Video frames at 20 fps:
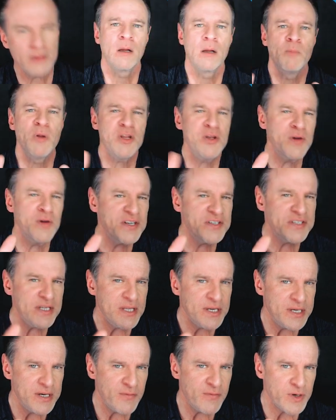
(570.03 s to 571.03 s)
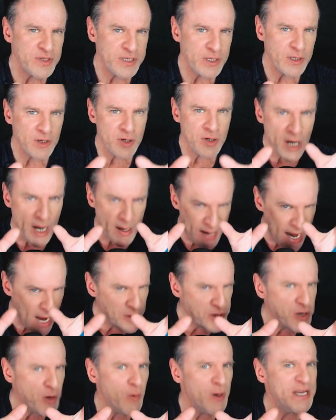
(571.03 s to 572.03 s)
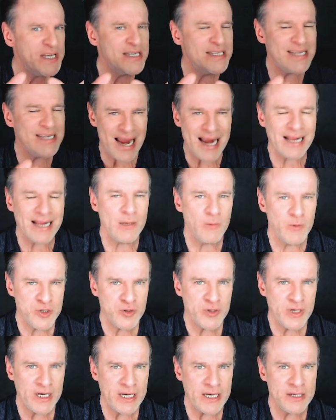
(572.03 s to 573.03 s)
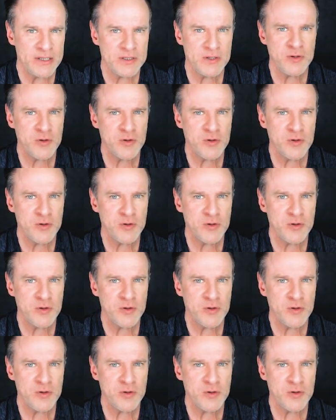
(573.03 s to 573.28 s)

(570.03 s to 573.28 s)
But you can see the difference here. Now you know exactly what you're getting into.